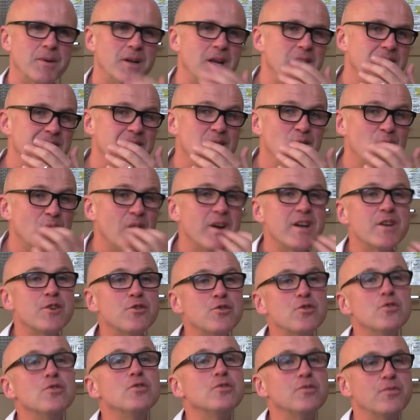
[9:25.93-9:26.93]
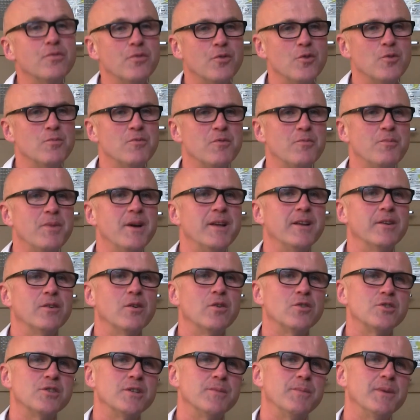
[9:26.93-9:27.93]
but I think a very good form of
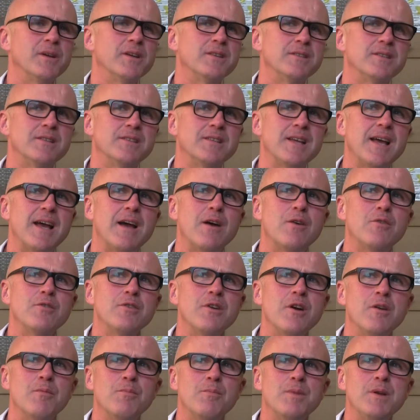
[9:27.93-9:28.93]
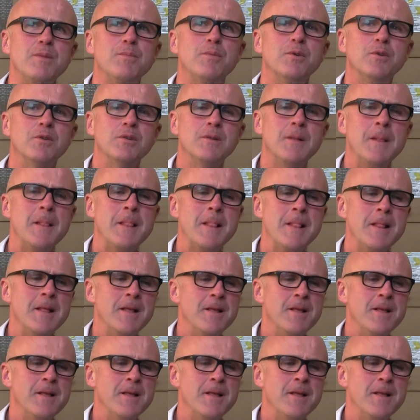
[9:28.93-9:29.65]
pedagogy, because it's how young people